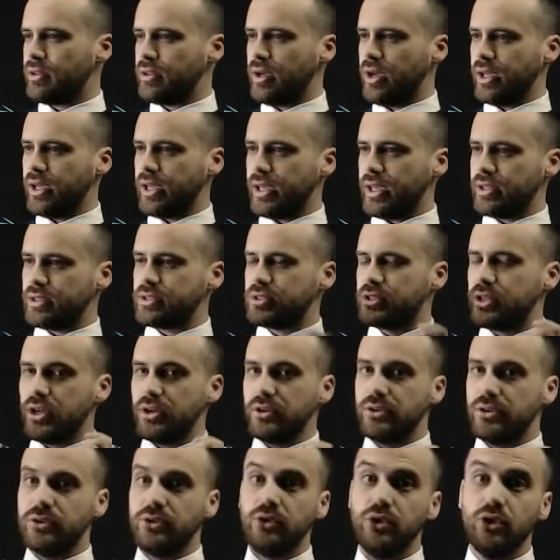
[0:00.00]
Okay,
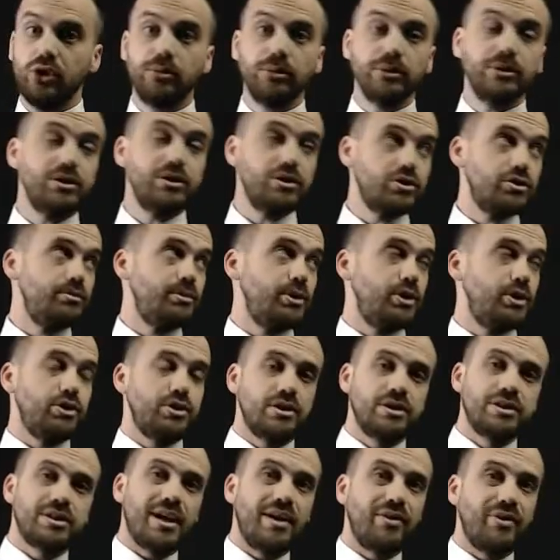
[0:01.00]
so normal
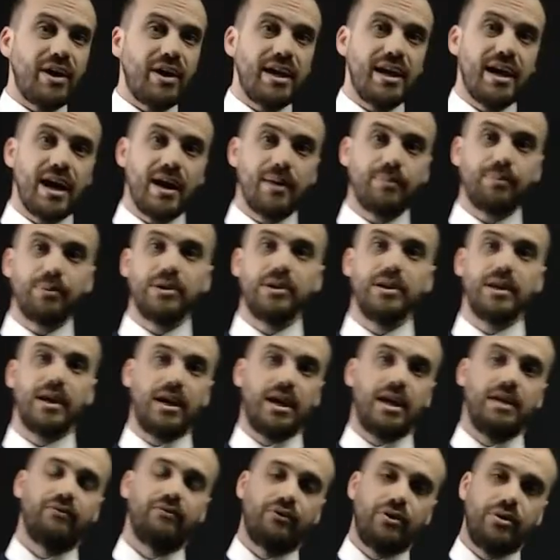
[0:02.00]
distributions, they happen
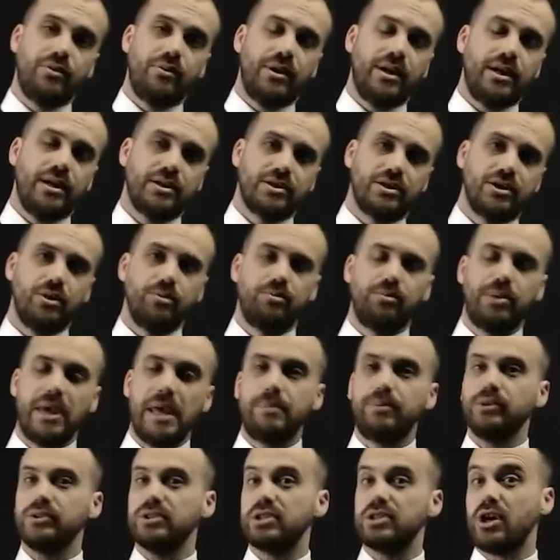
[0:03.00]
everywhere. So
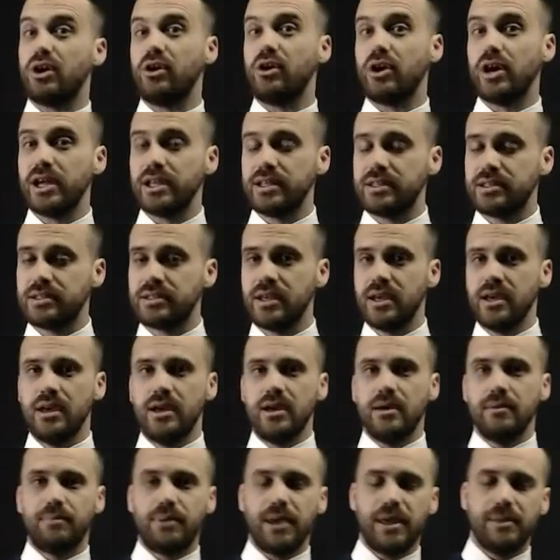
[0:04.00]
people's heights,
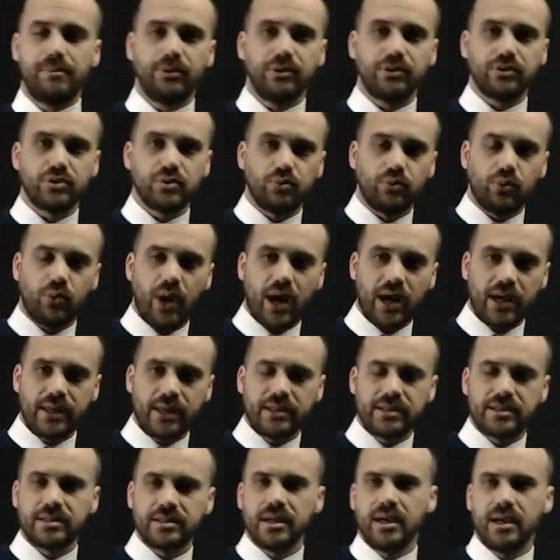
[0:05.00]
people's
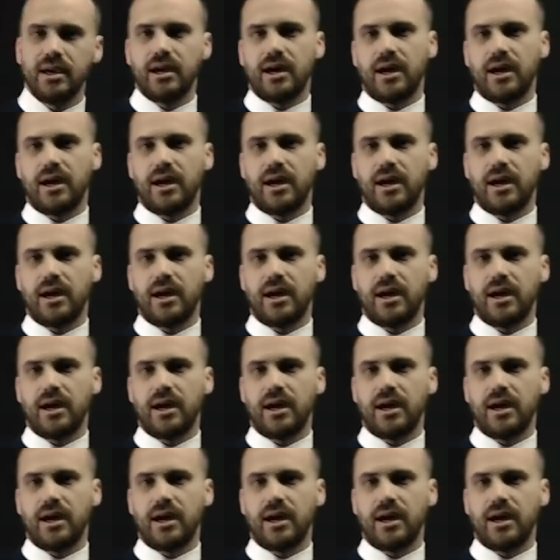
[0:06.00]
weights,